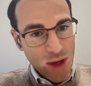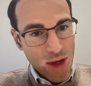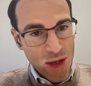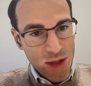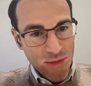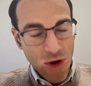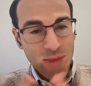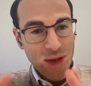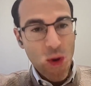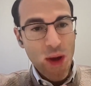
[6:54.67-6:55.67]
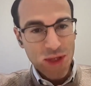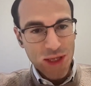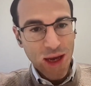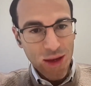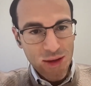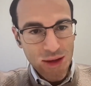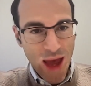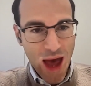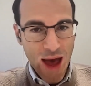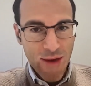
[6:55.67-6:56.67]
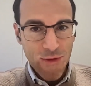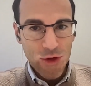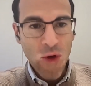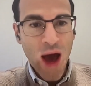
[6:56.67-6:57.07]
because from the website they have